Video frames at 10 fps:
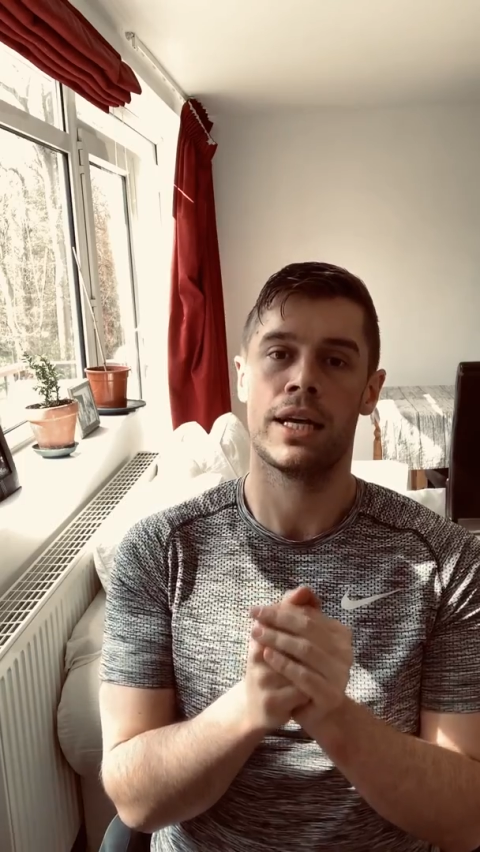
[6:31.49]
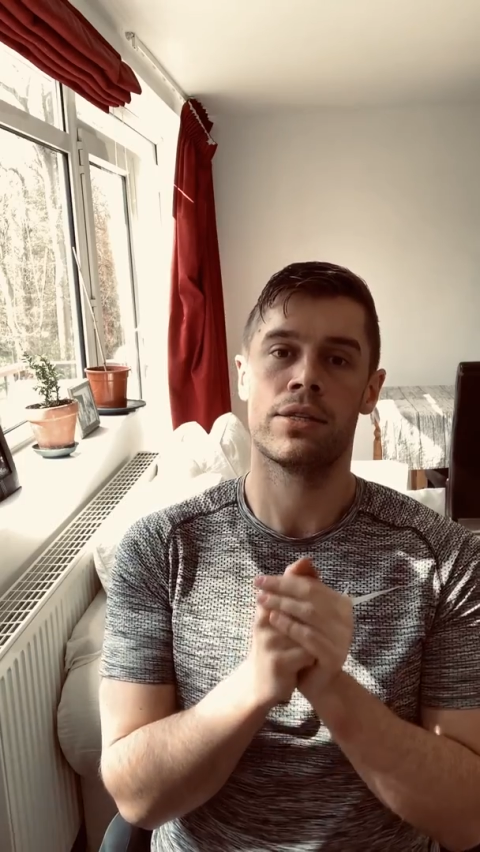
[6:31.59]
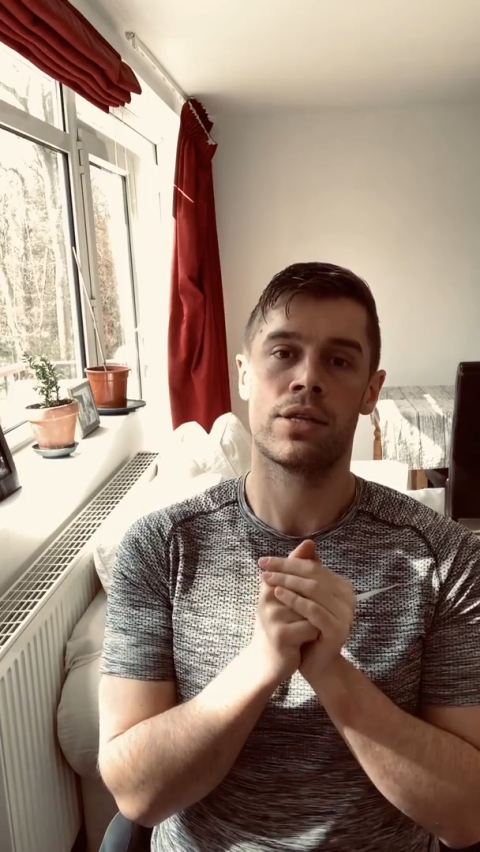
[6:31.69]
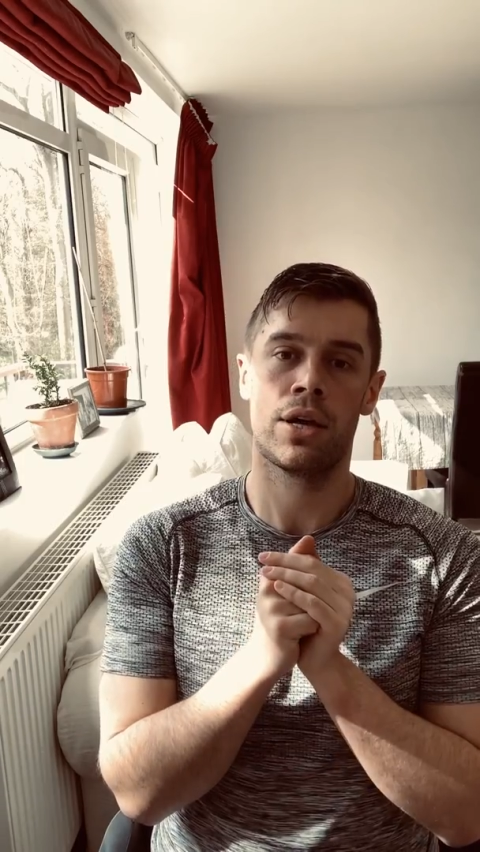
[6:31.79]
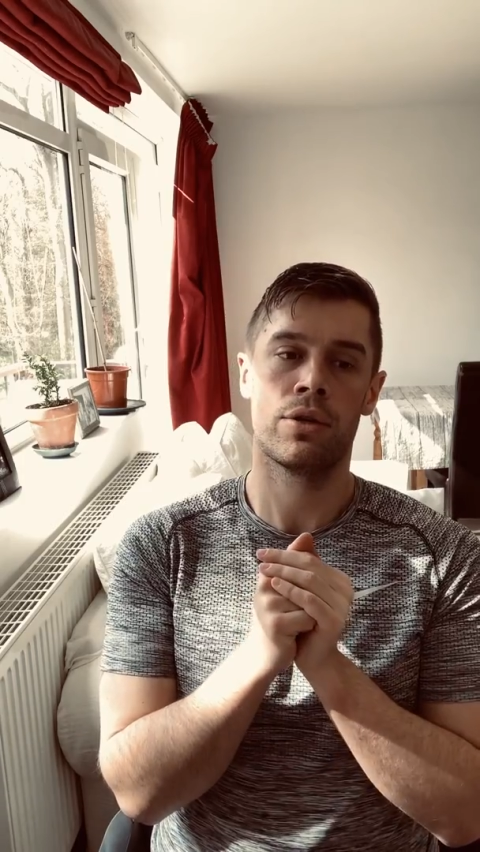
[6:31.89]
And
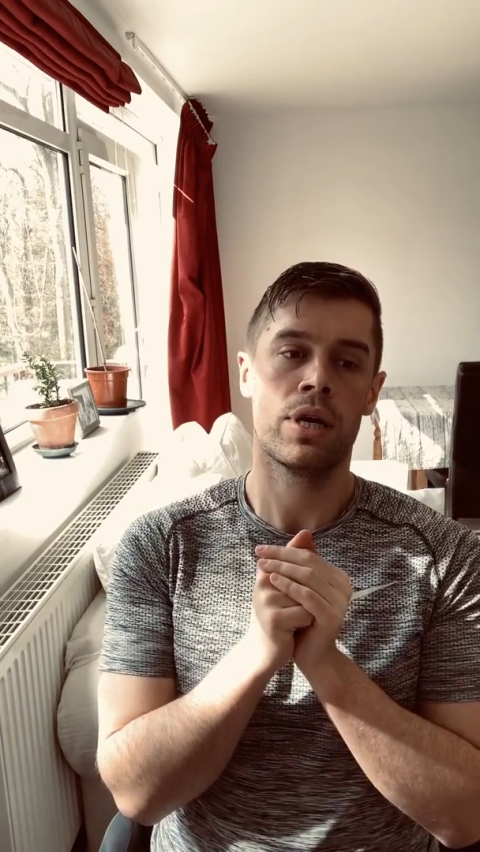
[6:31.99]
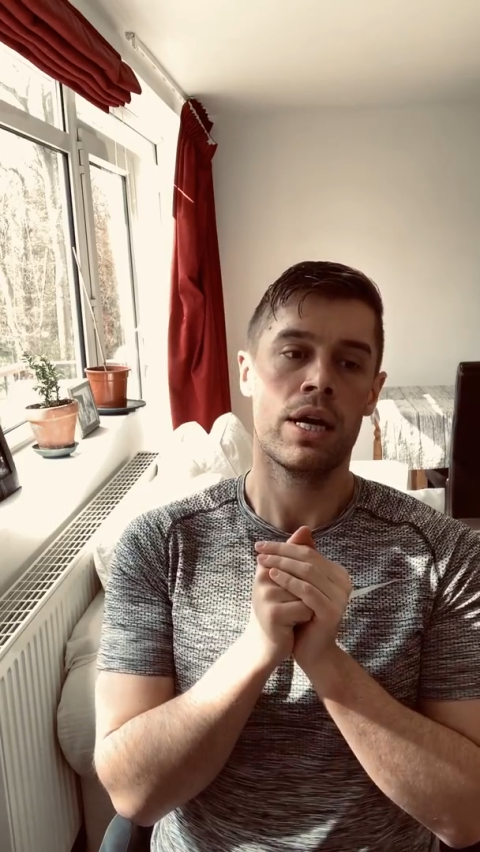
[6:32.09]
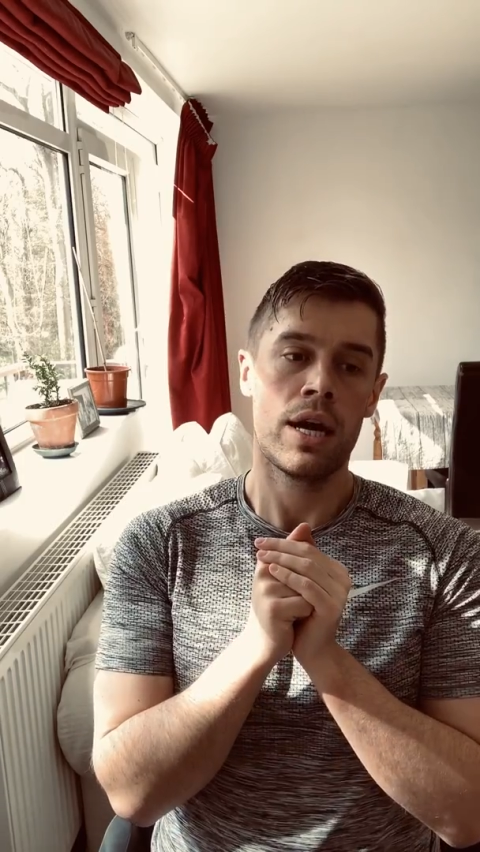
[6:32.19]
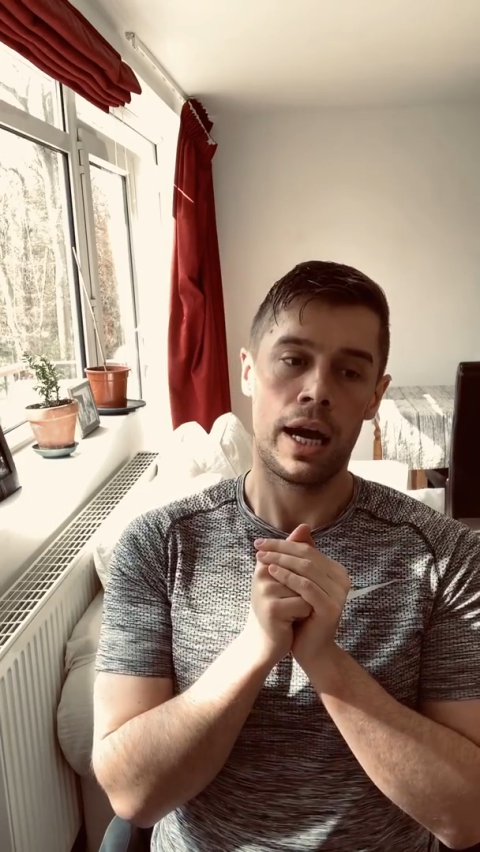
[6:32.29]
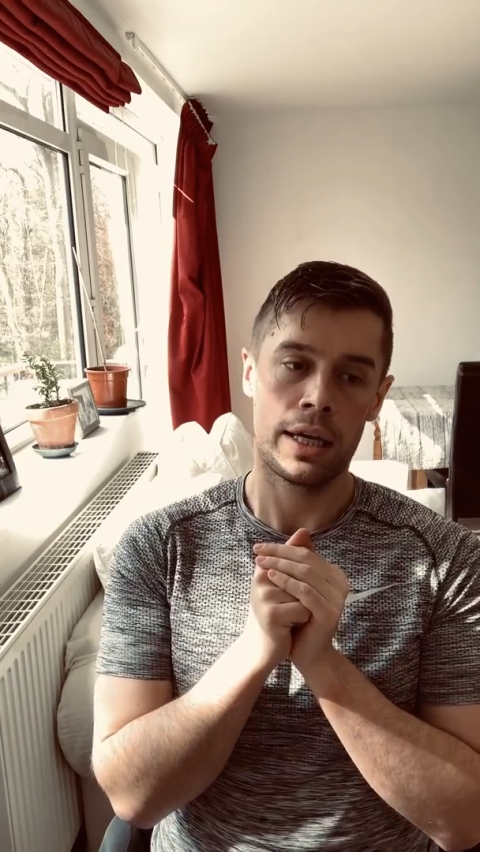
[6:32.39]
so
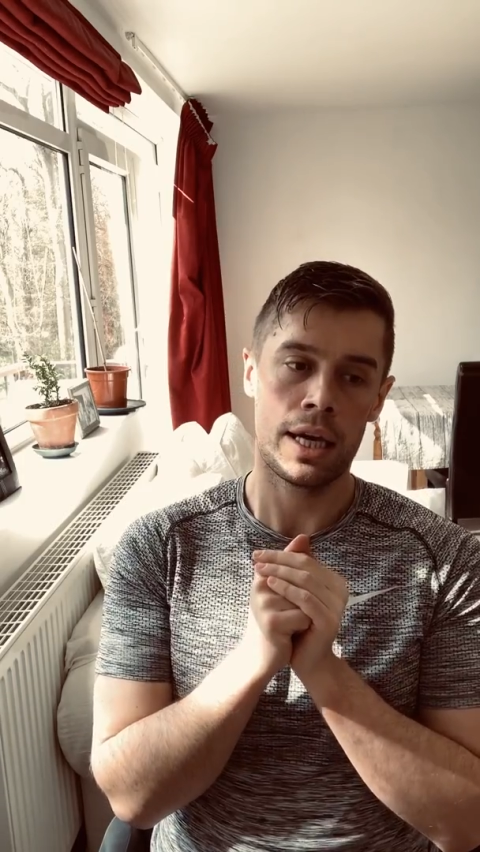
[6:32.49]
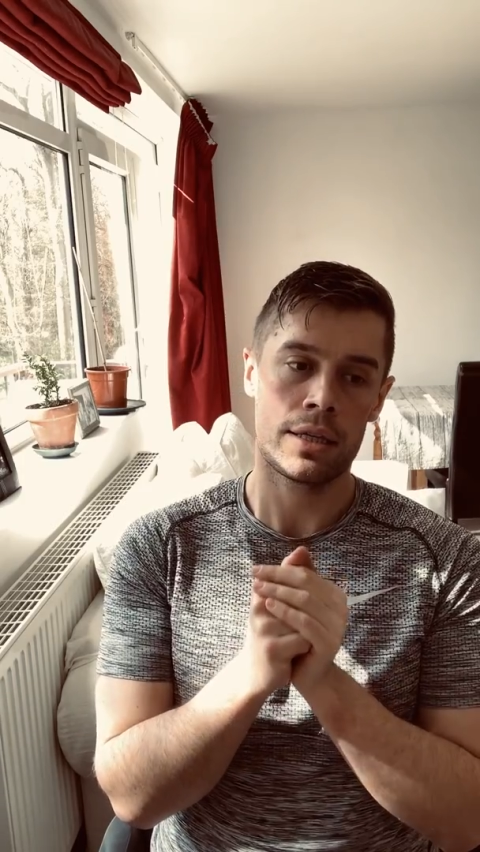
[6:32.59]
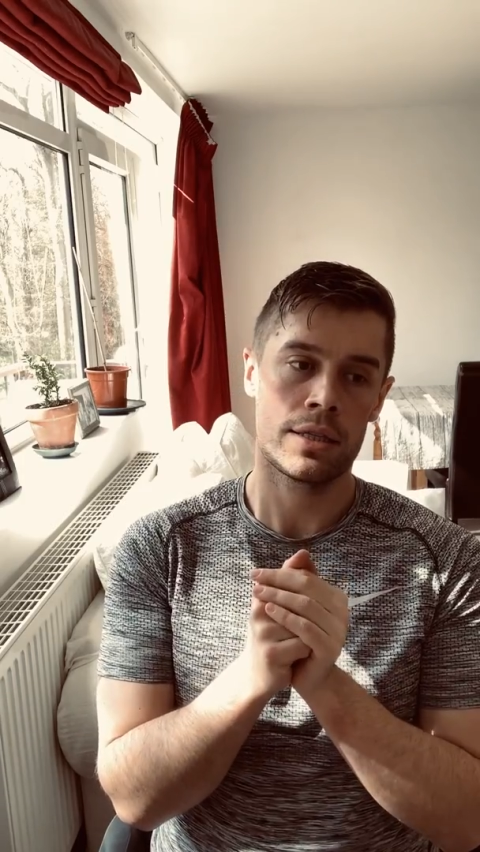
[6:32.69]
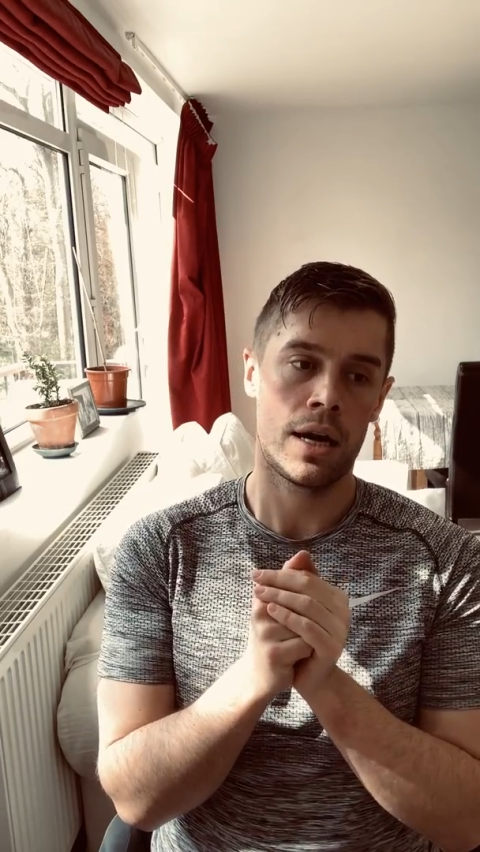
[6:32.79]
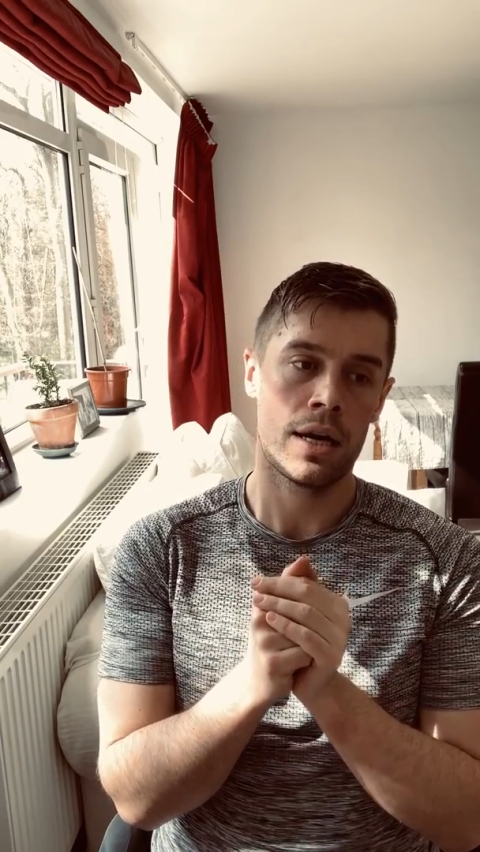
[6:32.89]
a
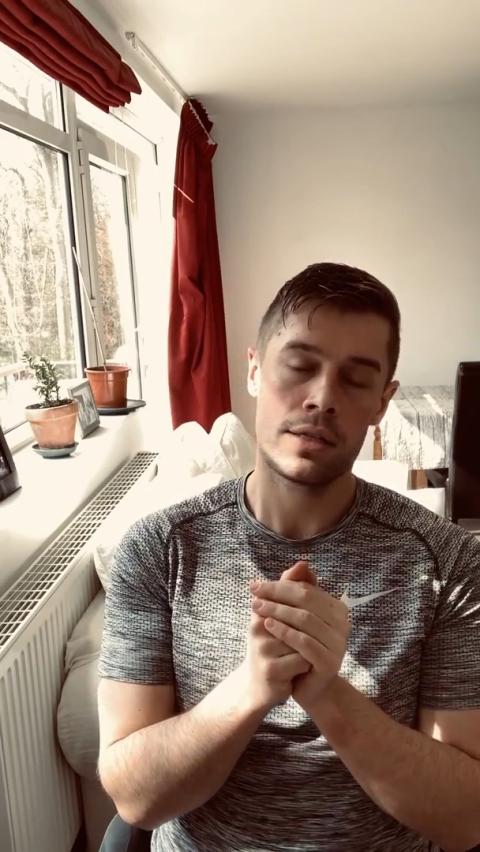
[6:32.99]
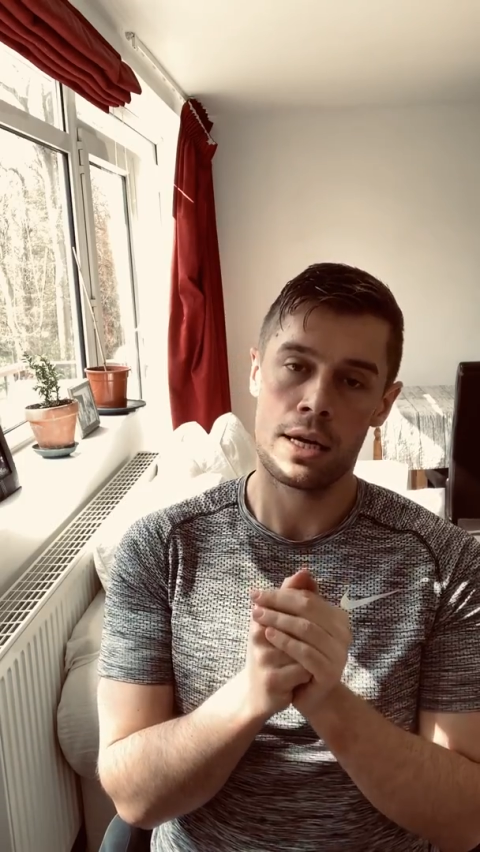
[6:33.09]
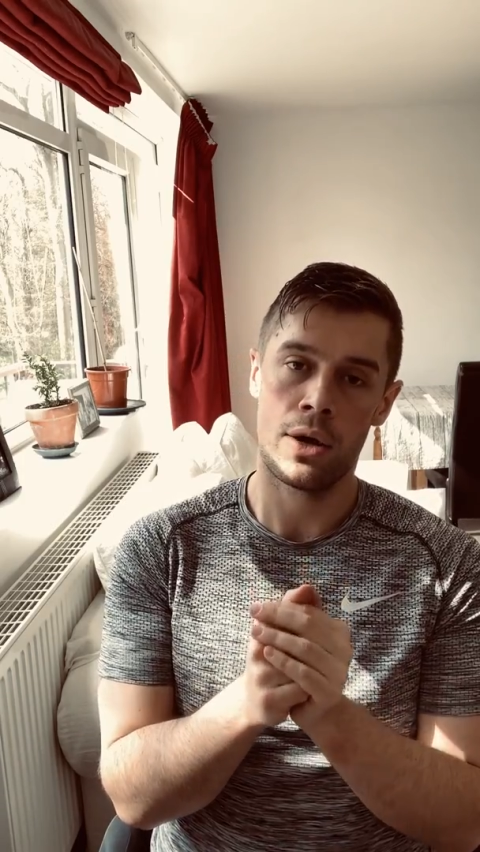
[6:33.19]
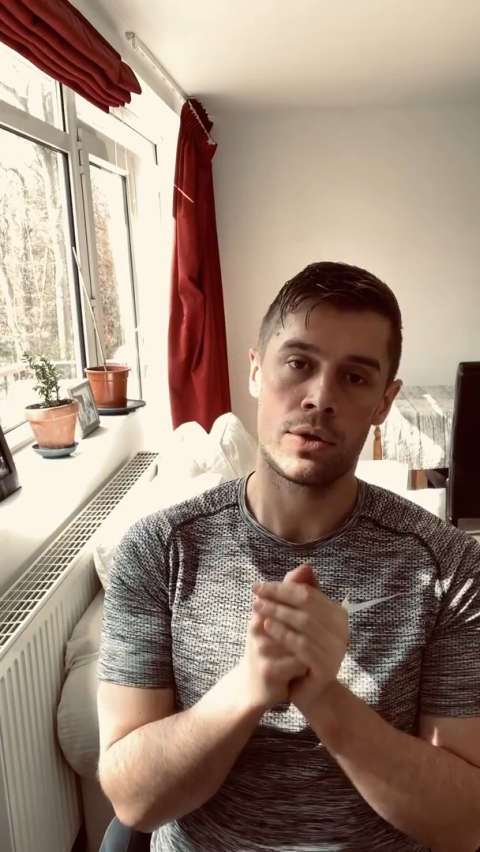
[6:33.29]
Kickstarter